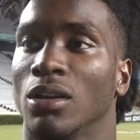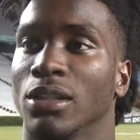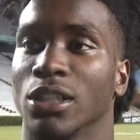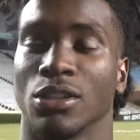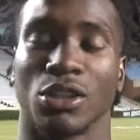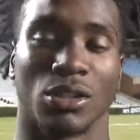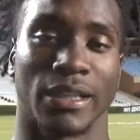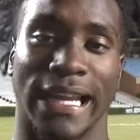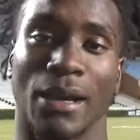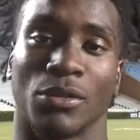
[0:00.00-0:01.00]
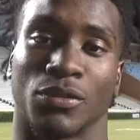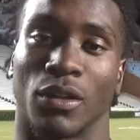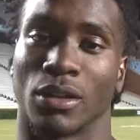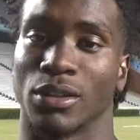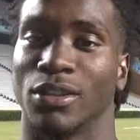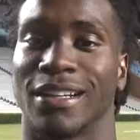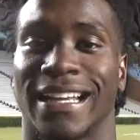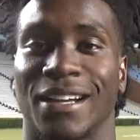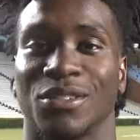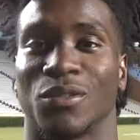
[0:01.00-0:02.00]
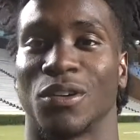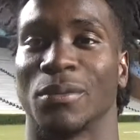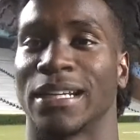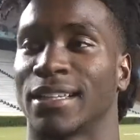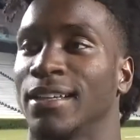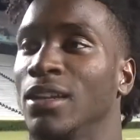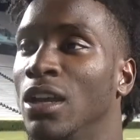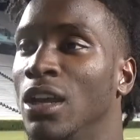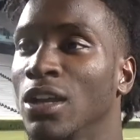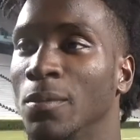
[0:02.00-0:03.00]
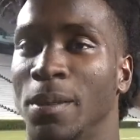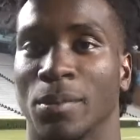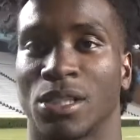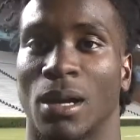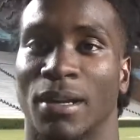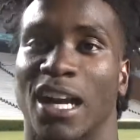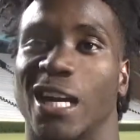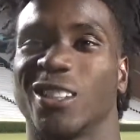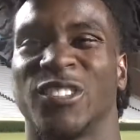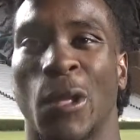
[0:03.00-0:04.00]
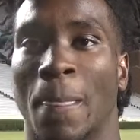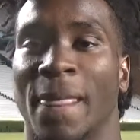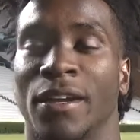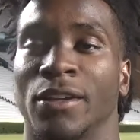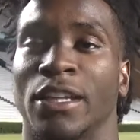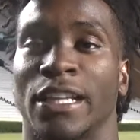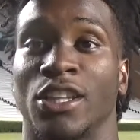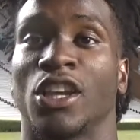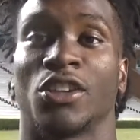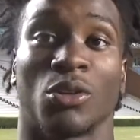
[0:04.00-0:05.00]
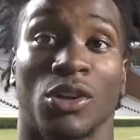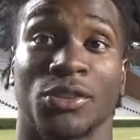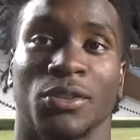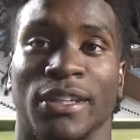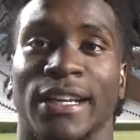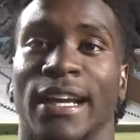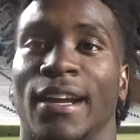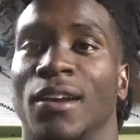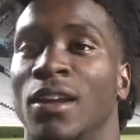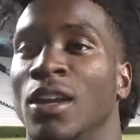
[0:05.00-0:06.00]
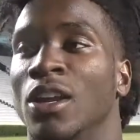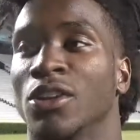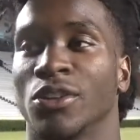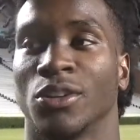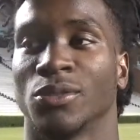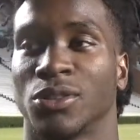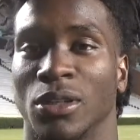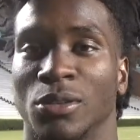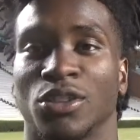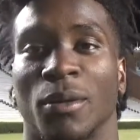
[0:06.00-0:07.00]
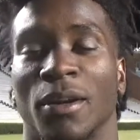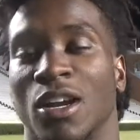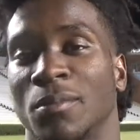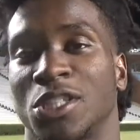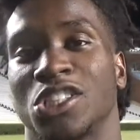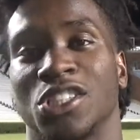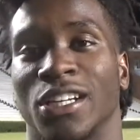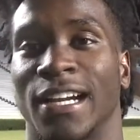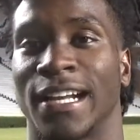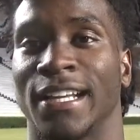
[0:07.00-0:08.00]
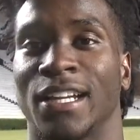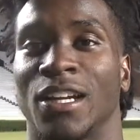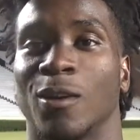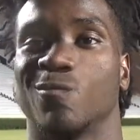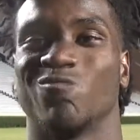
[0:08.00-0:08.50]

the the, the camp was fun. You know, the camp was fun. We got to compete with top guys, and that, that they're also looking at. You know, so it was all about competition tonight. And uh,